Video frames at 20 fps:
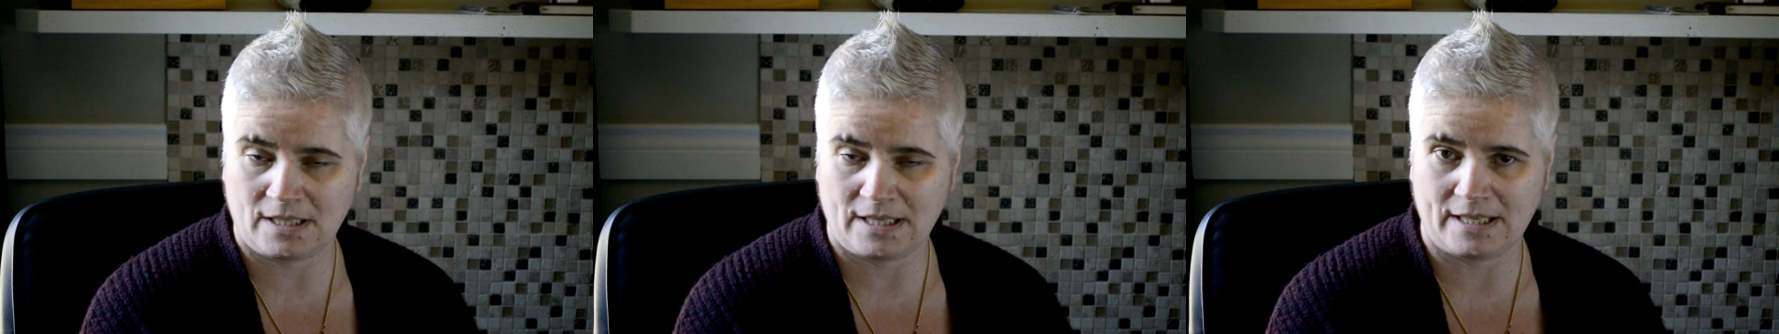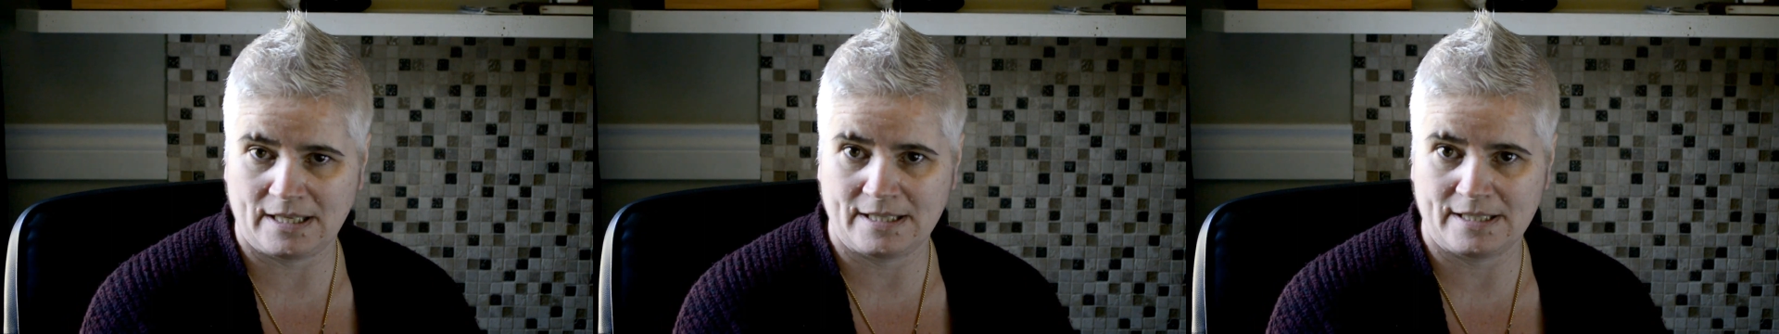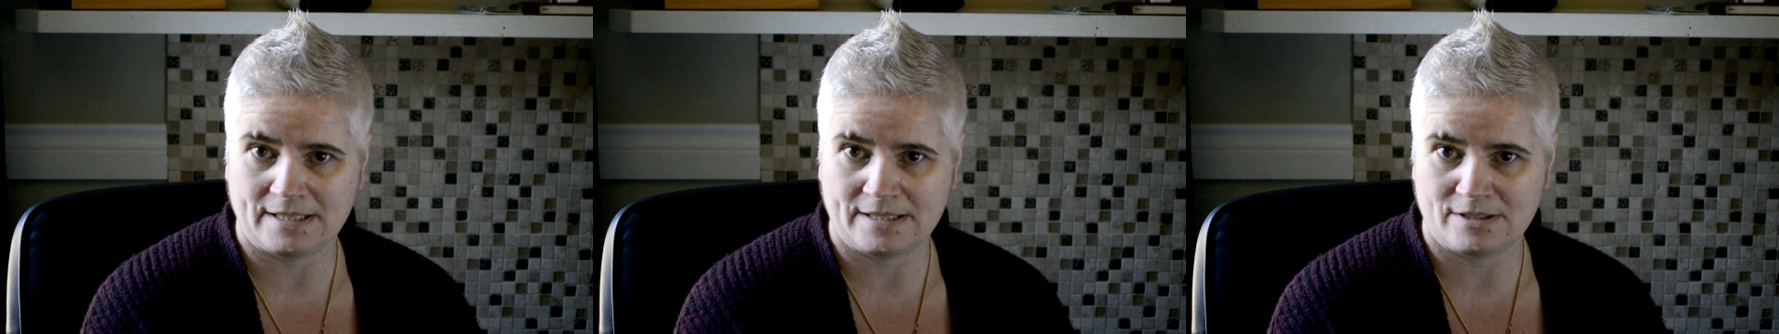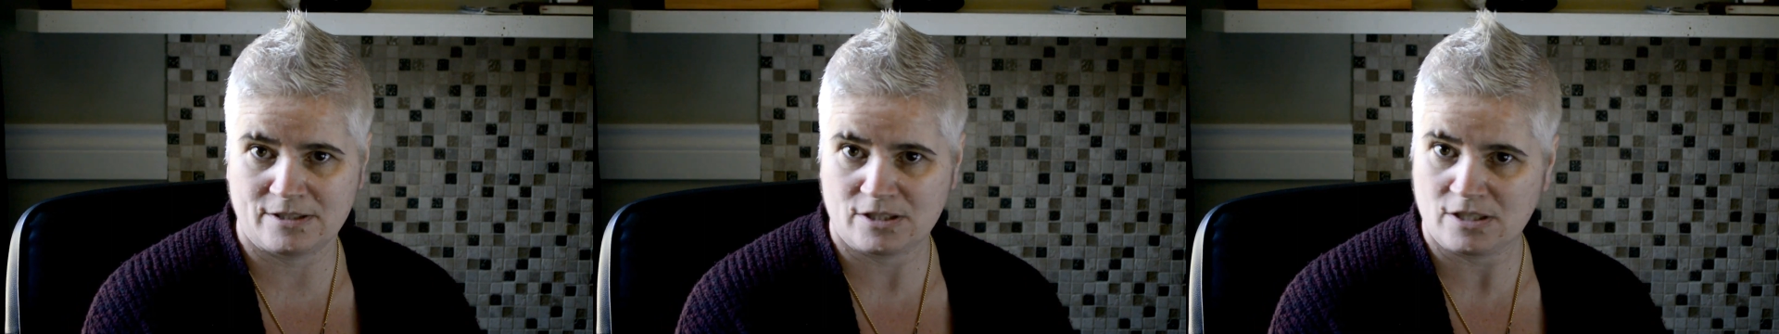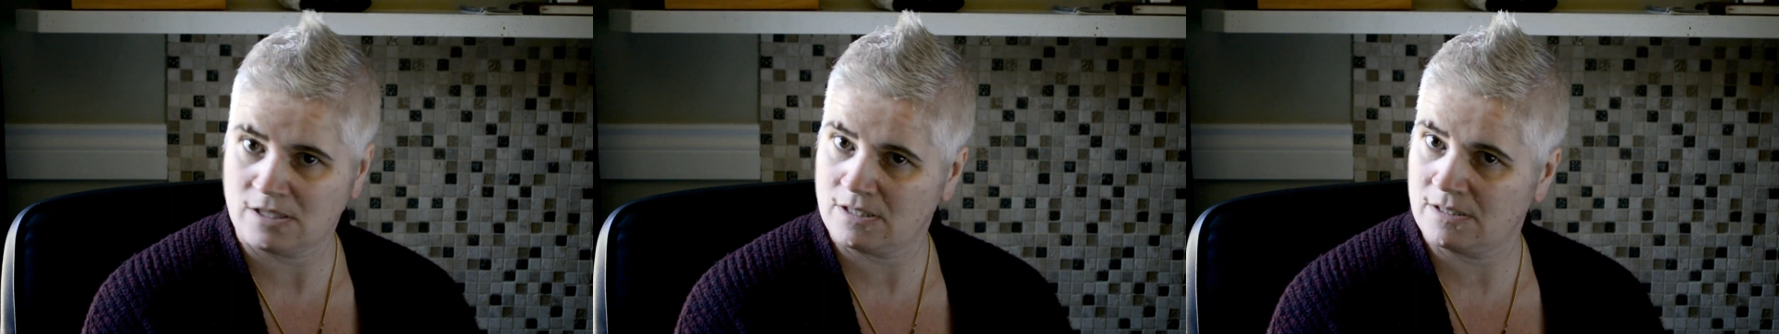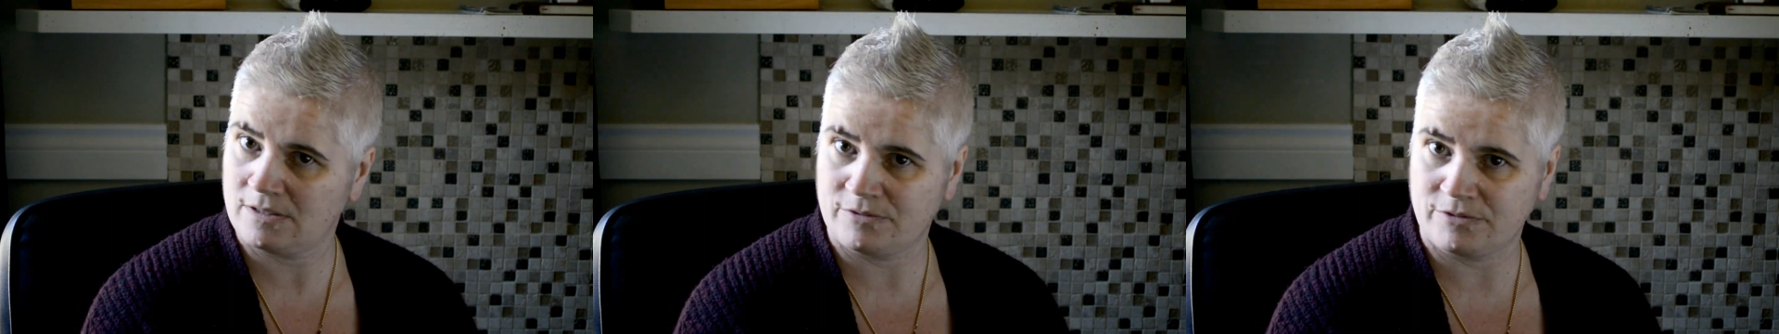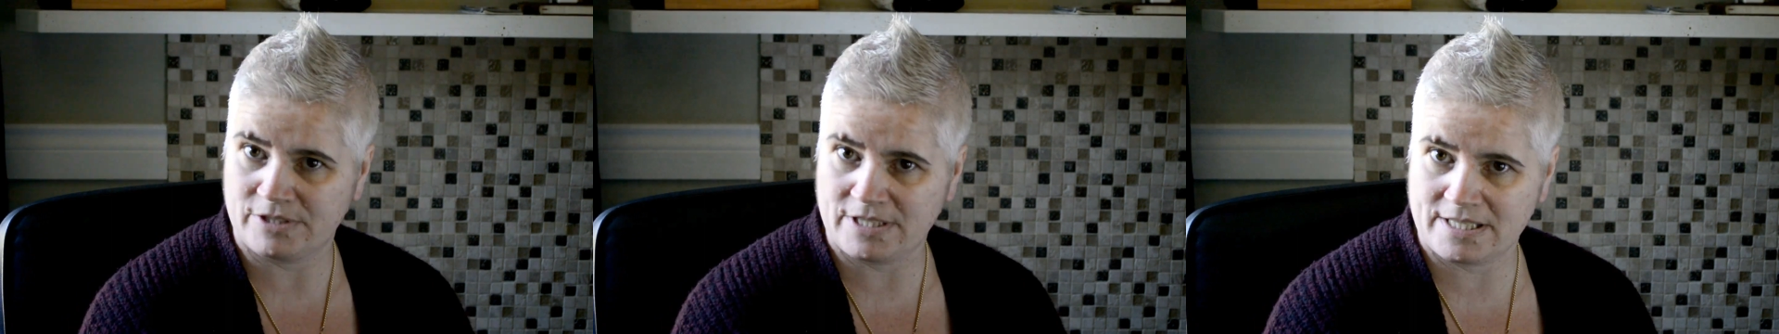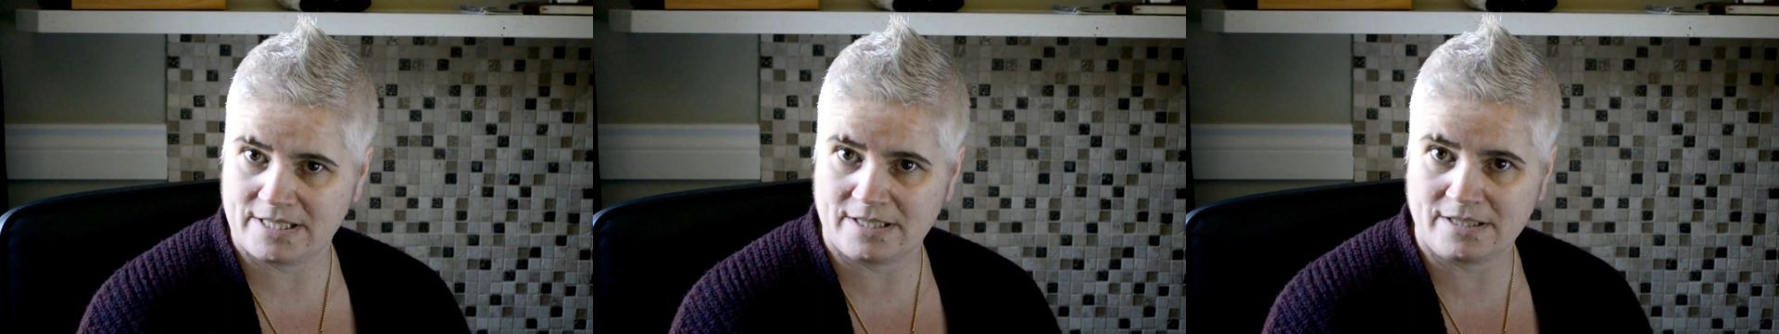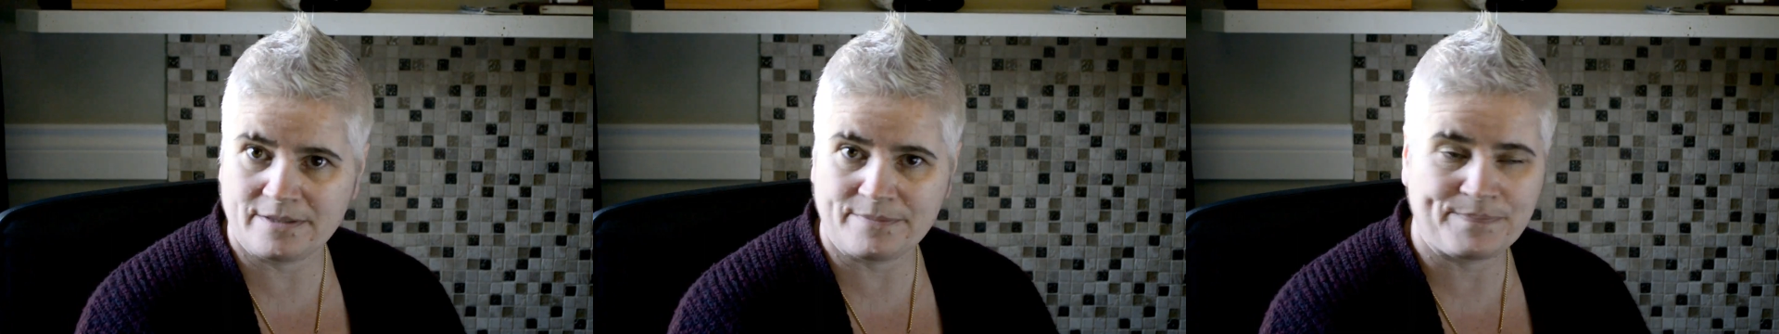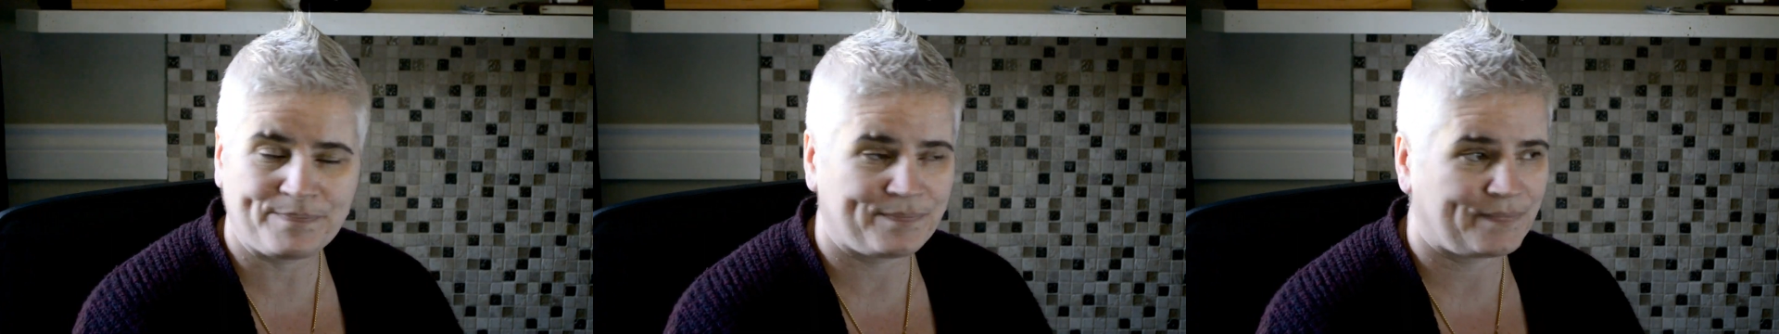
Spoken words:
and reader,